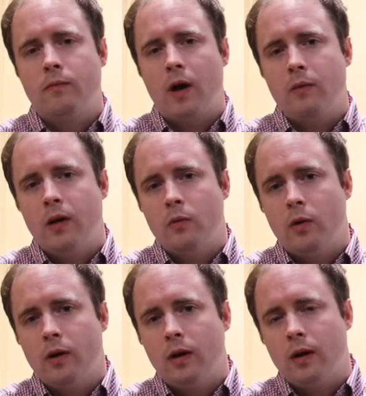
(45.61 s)
From day
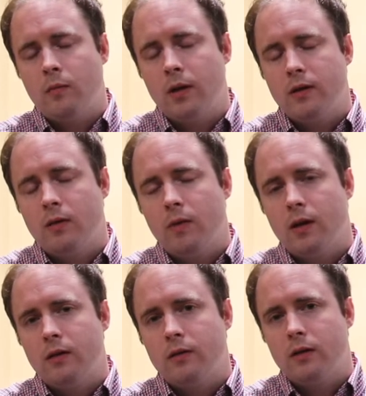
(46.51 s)
one at Baystate
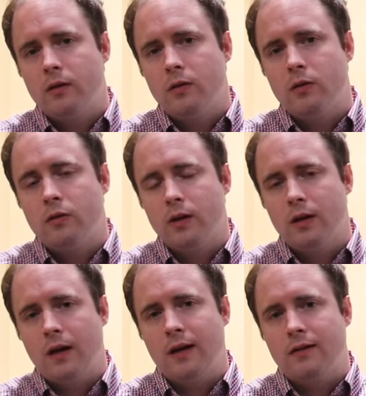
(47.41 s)
Medical Centre, you were
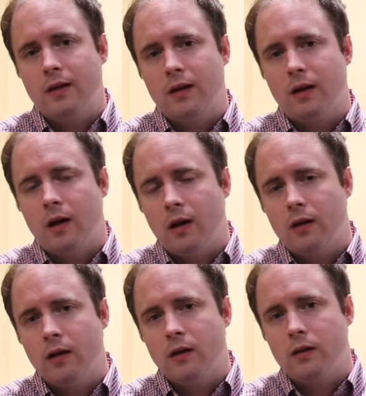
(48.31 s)
treated as a
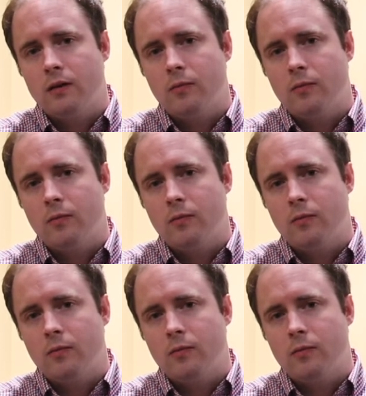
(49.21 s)
colleague in this